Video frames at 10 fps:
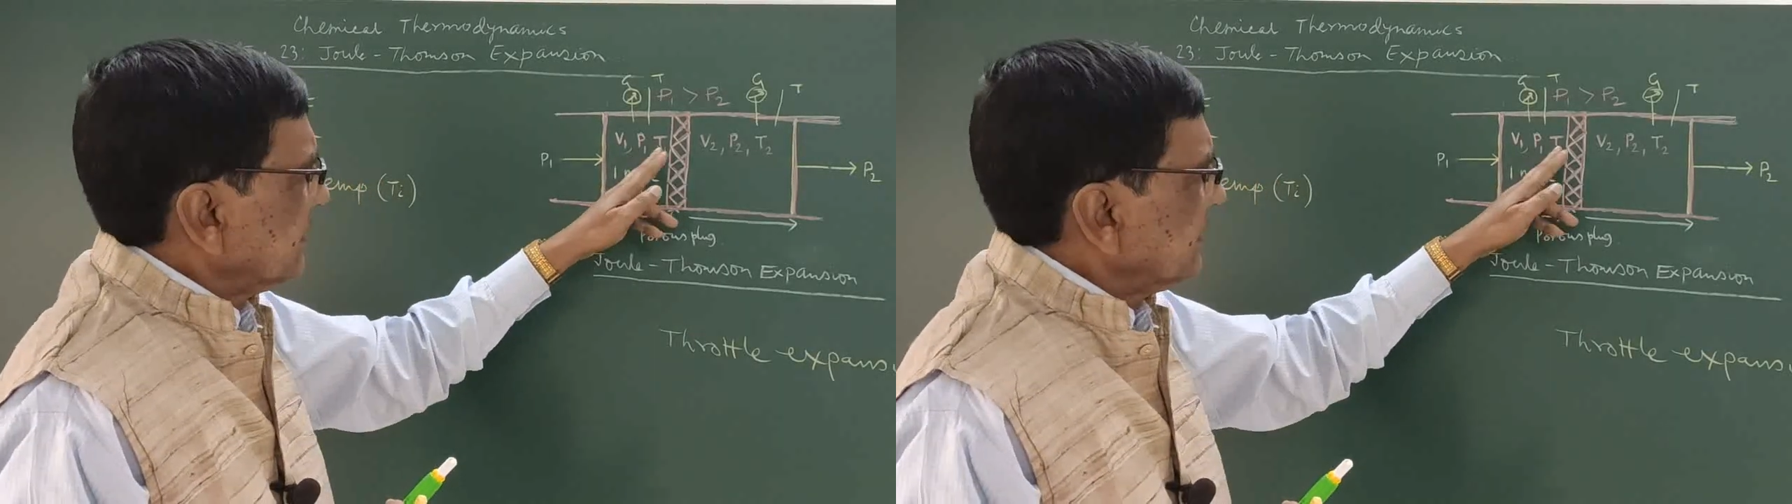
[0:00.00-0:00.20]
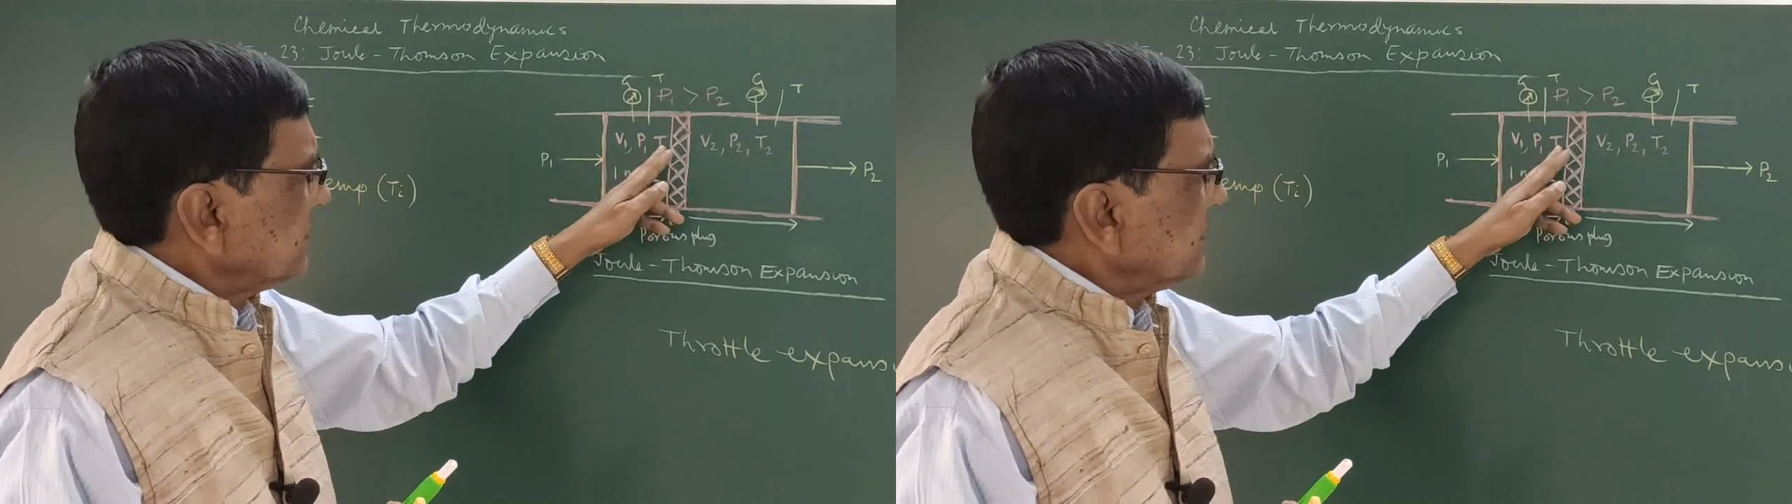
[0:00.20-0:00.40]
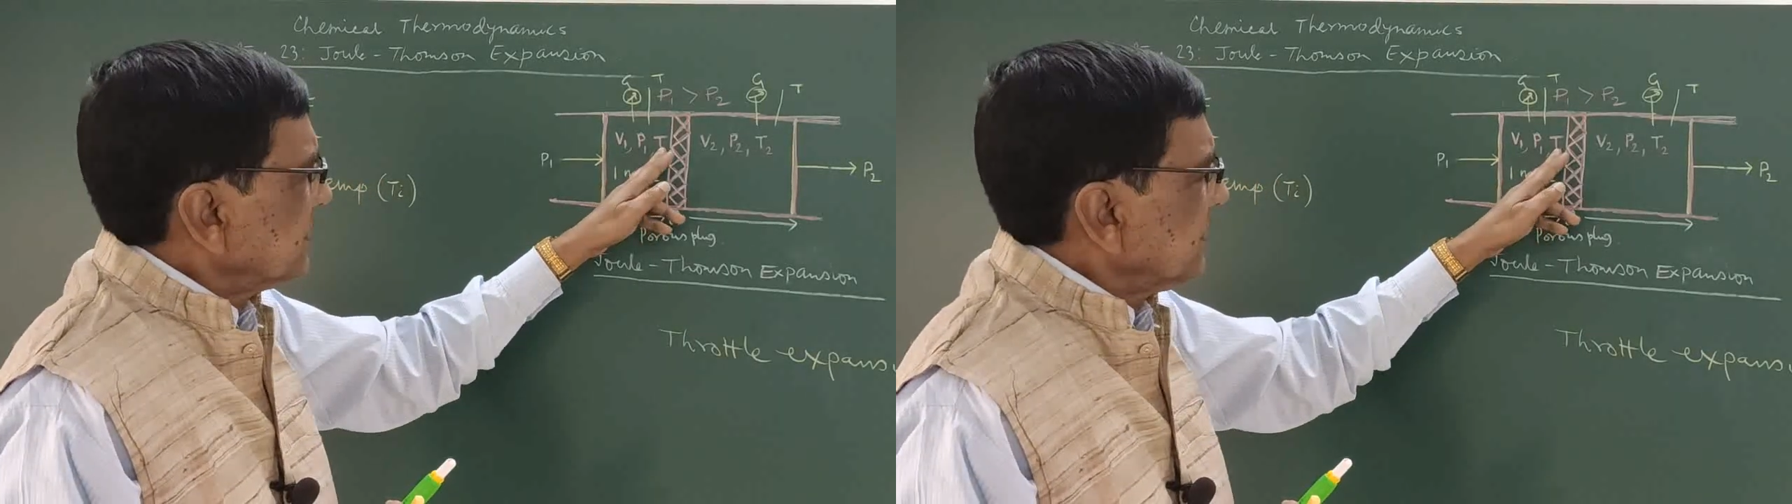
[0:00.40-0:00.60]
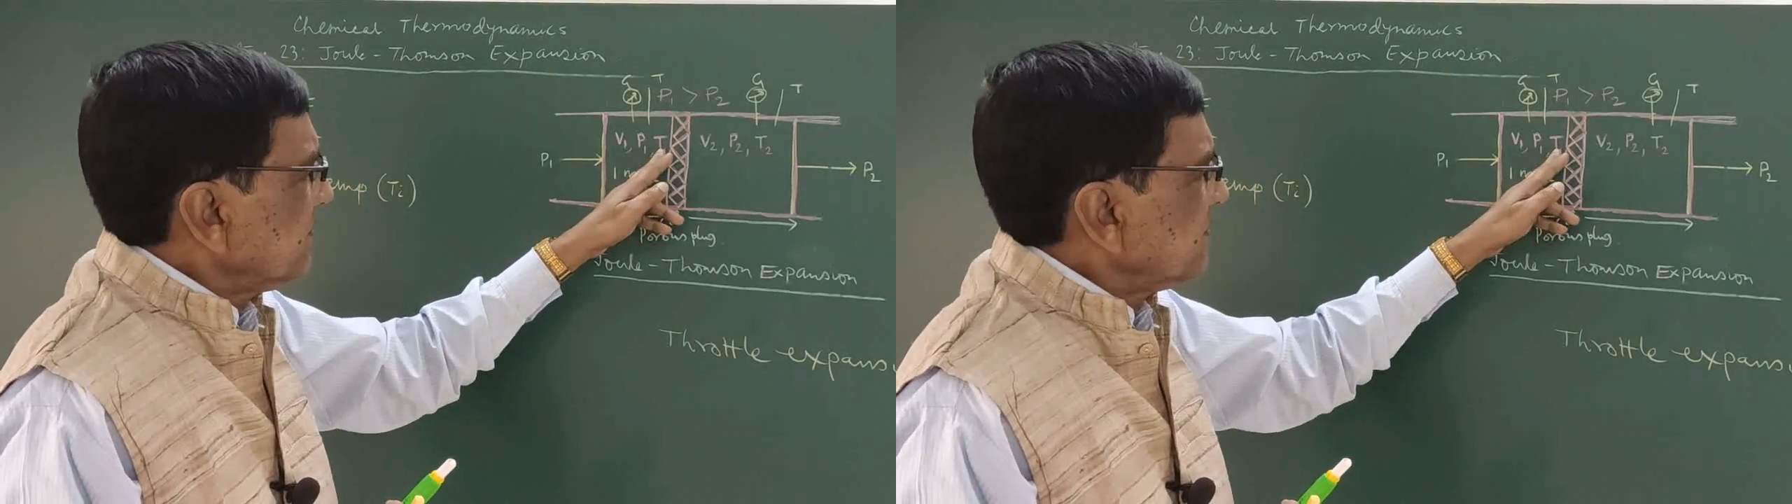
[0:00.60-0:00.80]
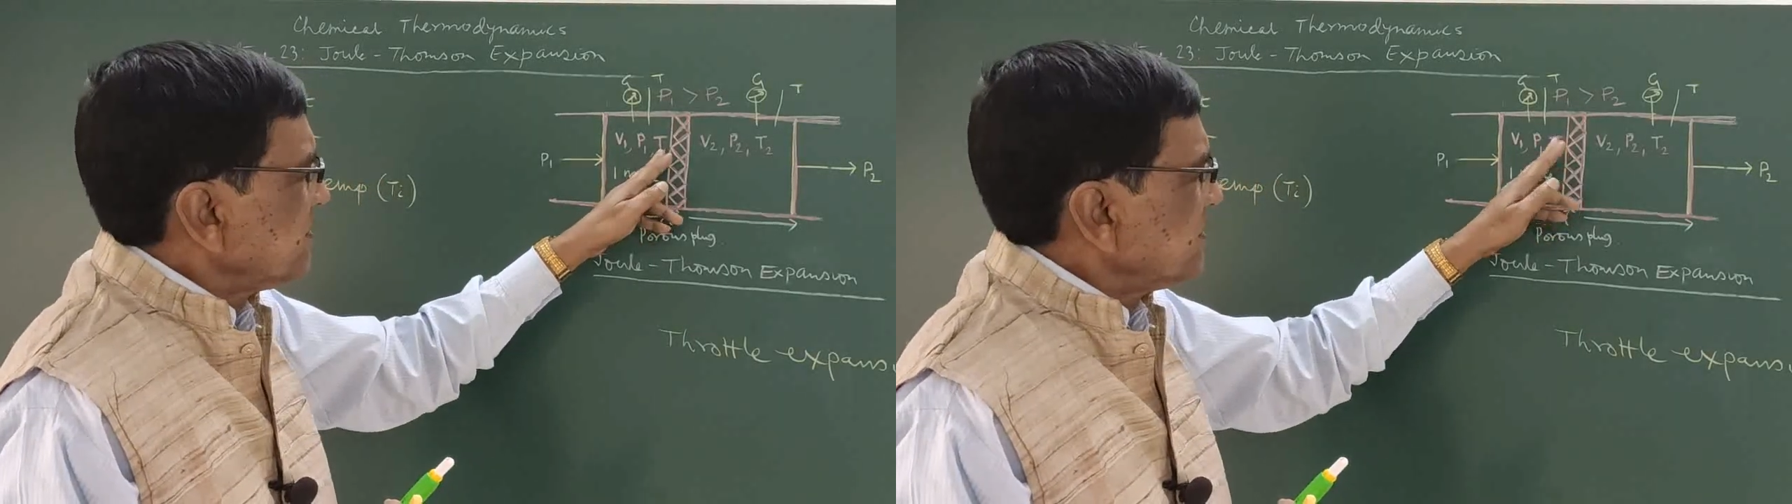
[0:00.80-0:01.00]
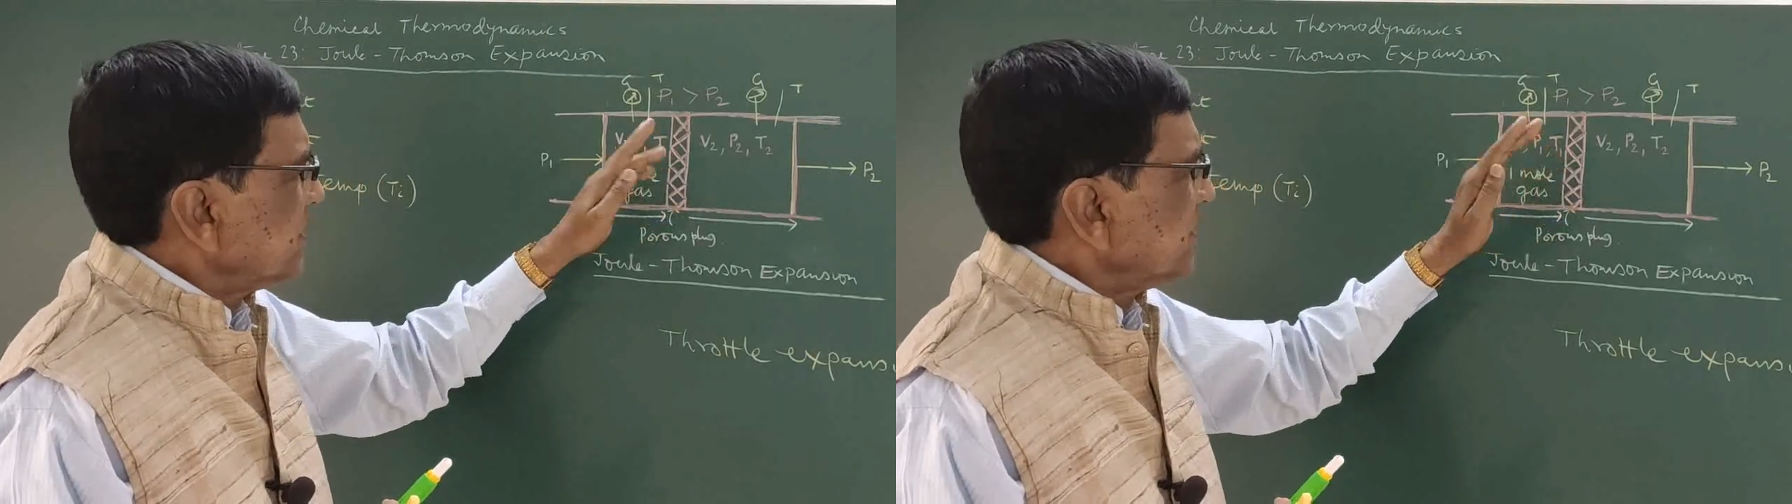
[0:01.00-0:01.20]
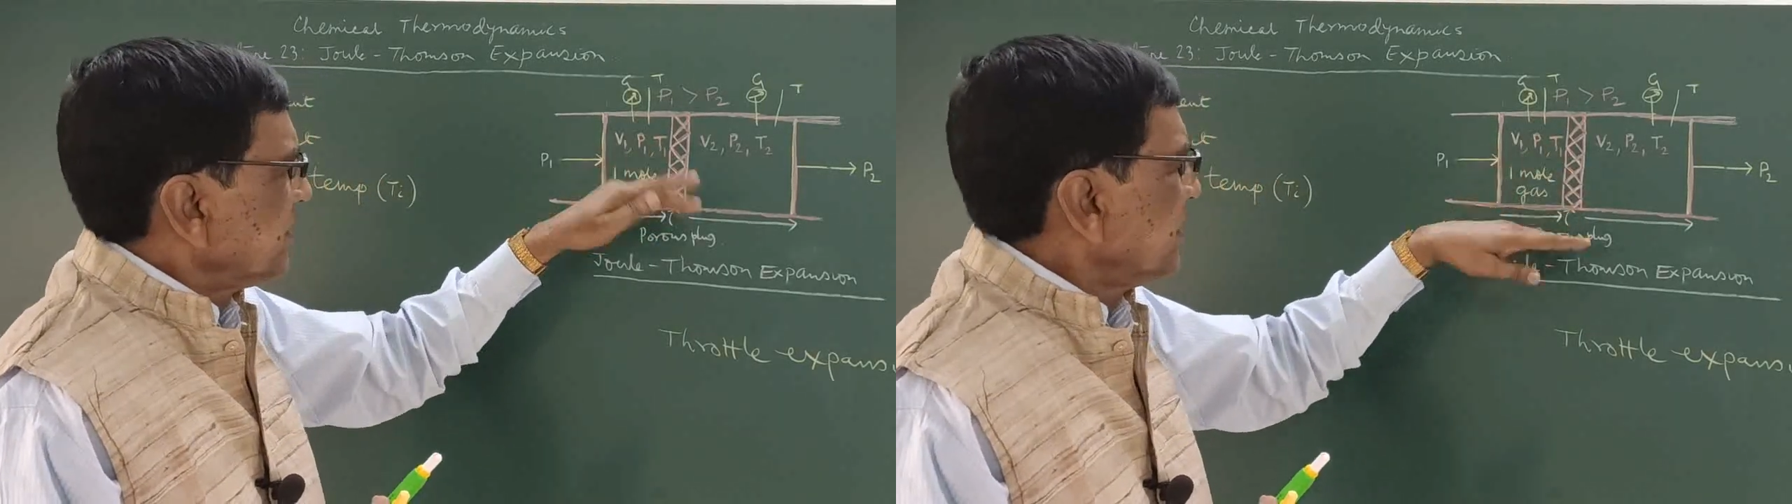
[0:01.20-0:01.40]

initial temperature